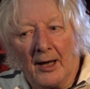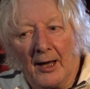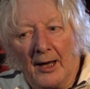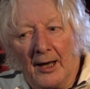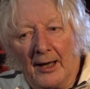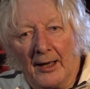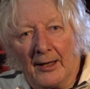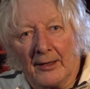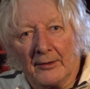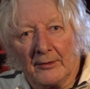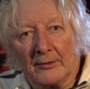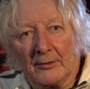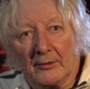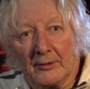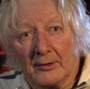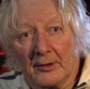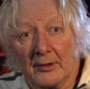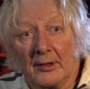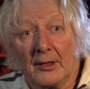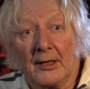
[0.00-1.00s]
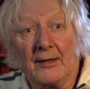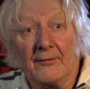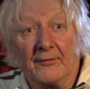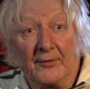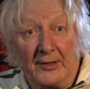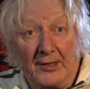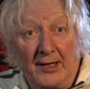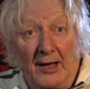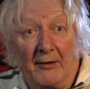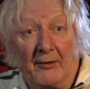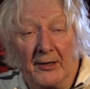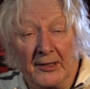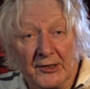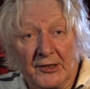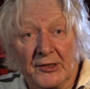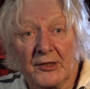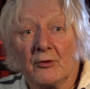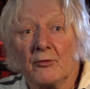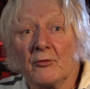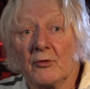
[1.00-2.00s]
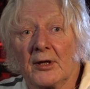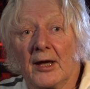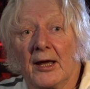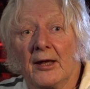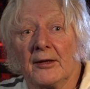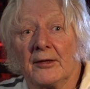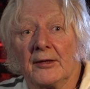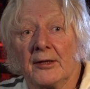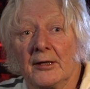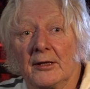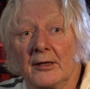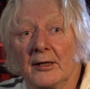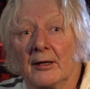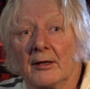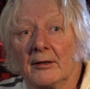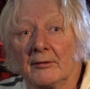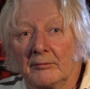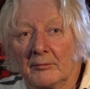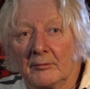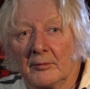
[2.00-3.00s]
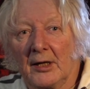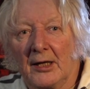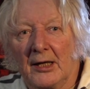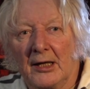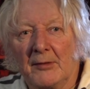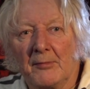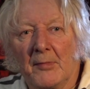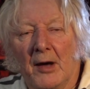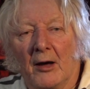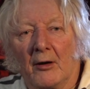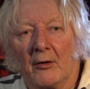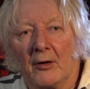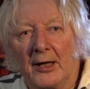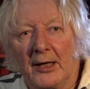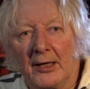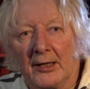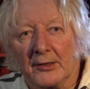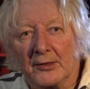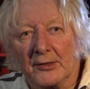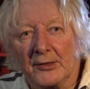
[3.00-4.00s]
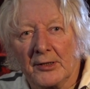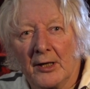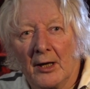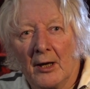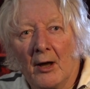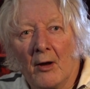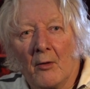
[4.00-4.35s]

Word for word: and even now I still get the email hits.